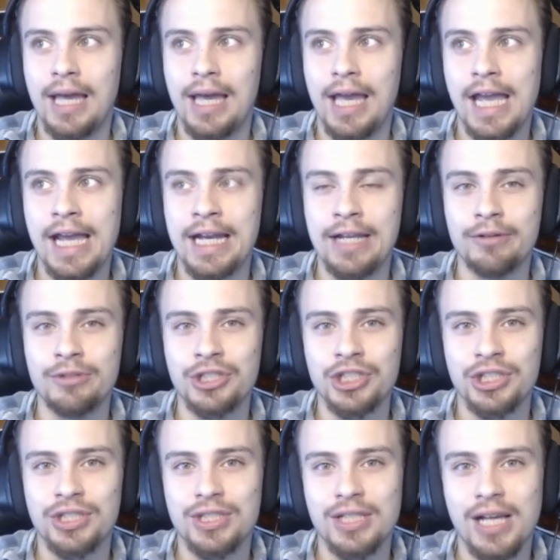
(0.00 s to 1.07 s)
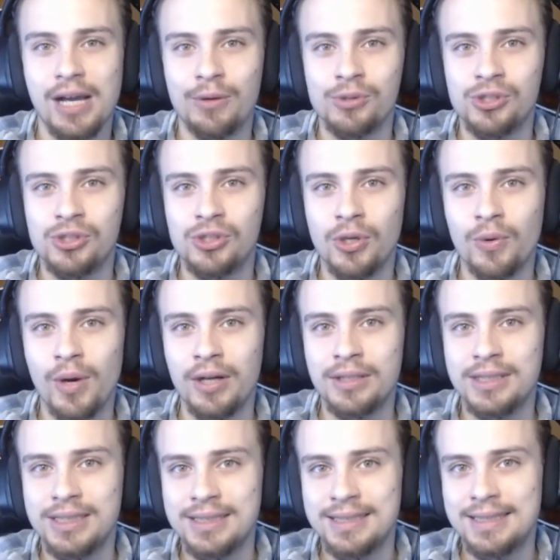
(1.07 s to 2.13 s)
And it was just, I was so
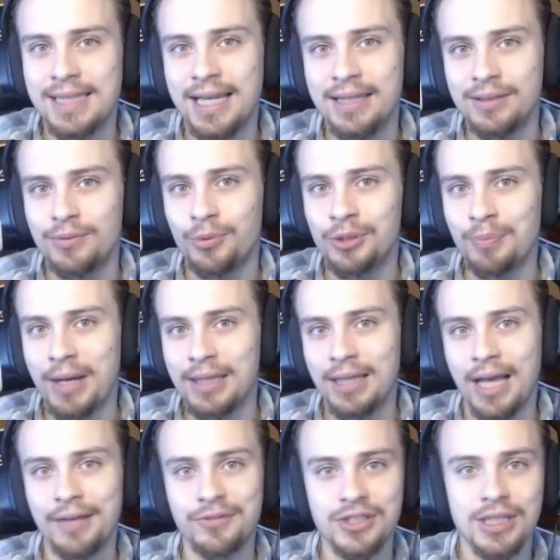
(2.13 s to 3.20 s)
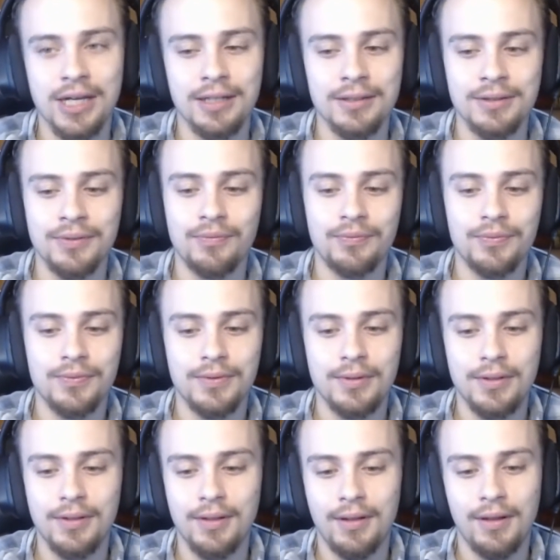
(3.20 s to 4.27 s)
uncontent with my lifestyle
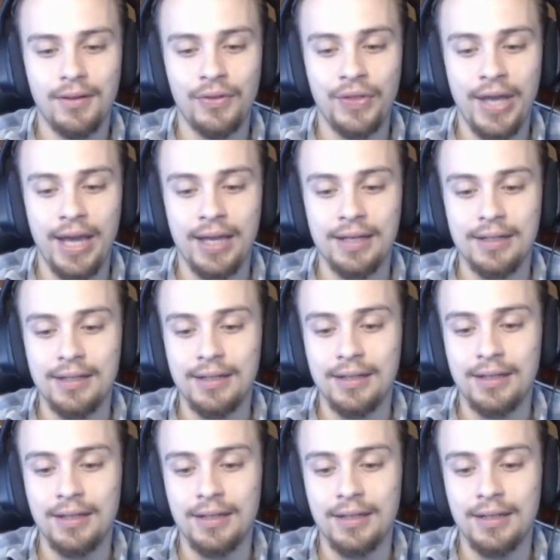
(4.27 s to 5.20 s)
that